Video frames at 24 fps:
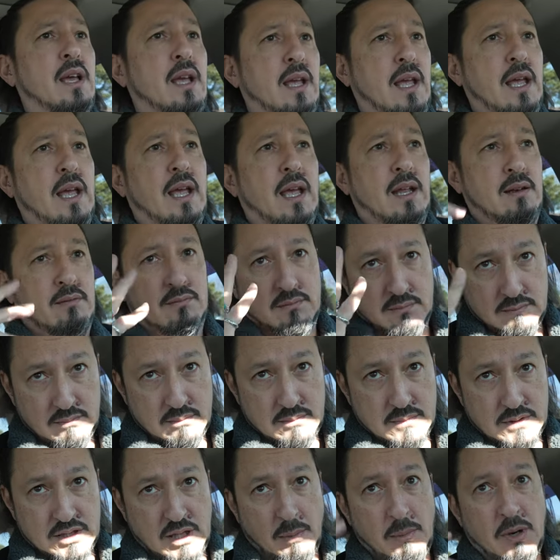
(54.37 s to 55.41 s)
And
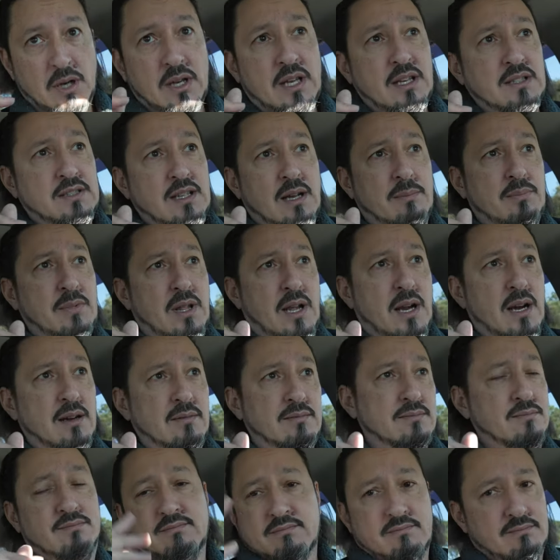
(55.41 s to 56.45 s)
the monkey's up there.